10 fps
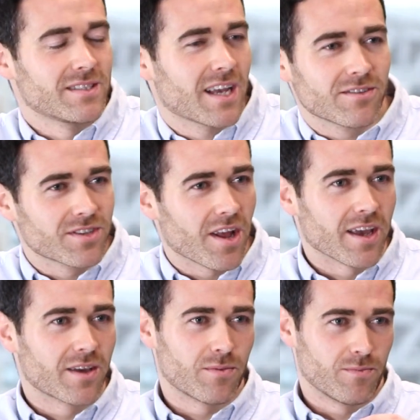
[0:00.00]
it sounds
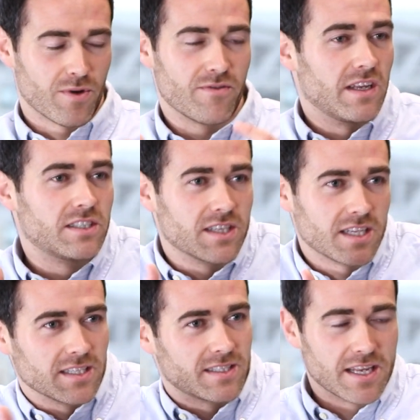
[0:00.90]
like with each of
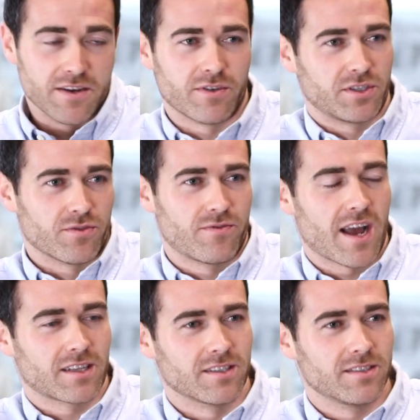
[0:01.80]
these individual
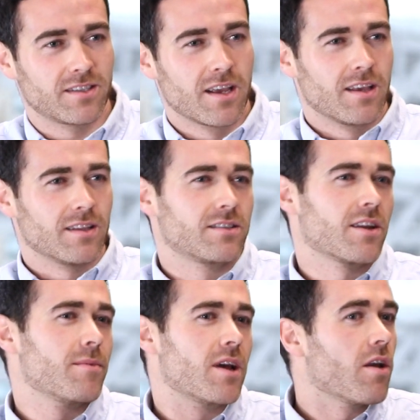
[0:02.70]
factors, there's
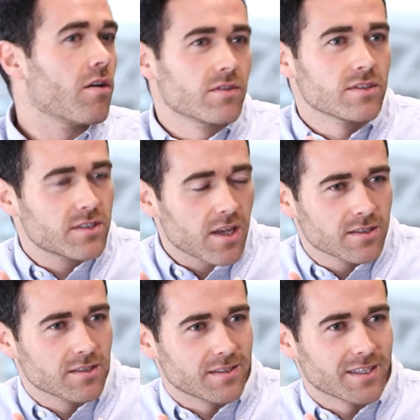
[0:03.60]
going to be a lot of
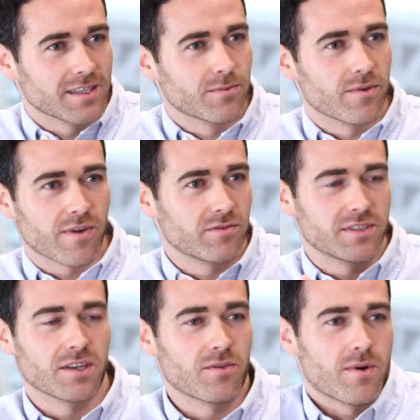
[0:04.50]
uncertainty. With every
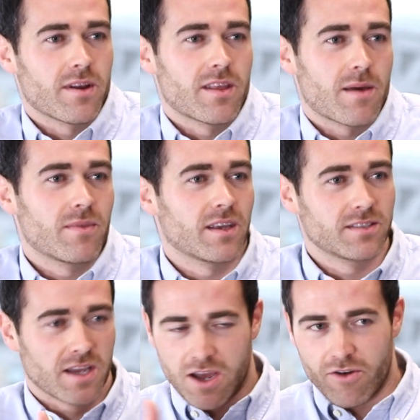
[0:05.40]
single one of them,
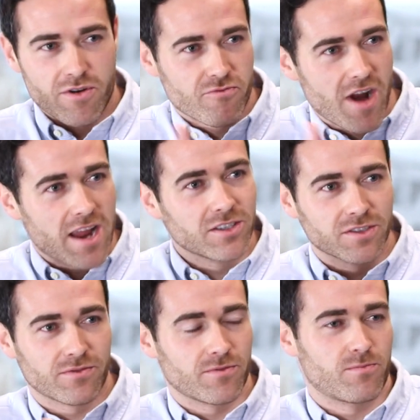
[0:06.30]
there's a real range
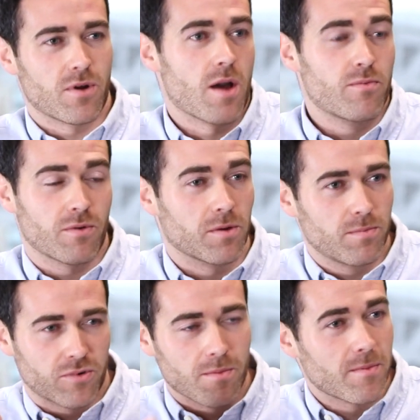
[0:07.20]
of
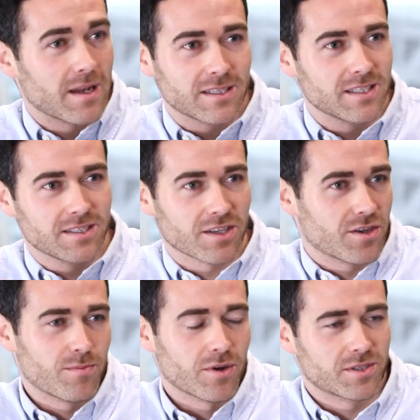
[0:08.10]
probabilities that
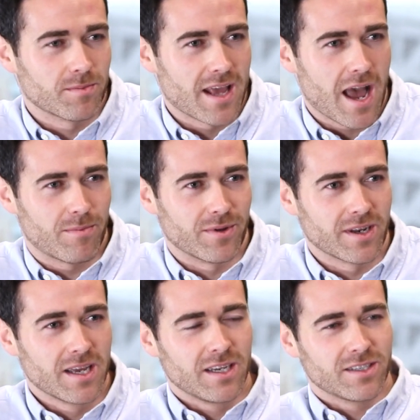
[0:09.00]
could possibly happen.
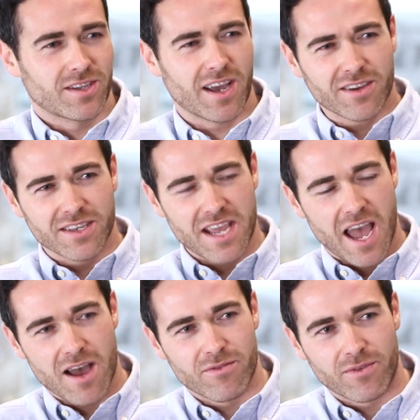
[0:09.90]
So how can you
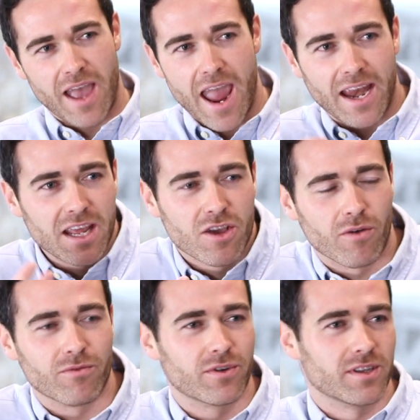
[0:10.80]
have any
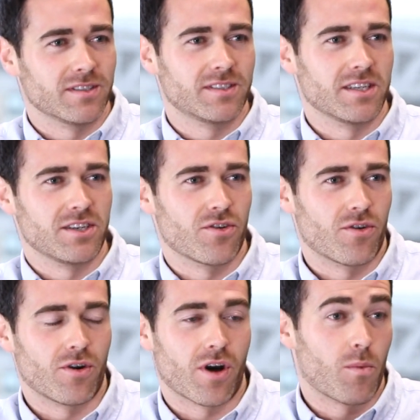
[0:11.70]
confidence in
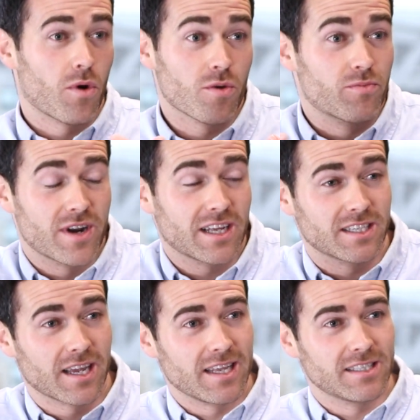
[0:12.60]
your what you're
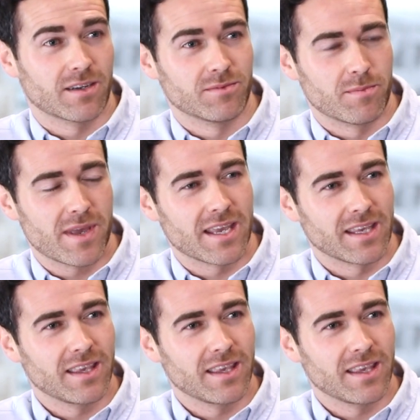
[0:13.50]
predicting a lead time to be?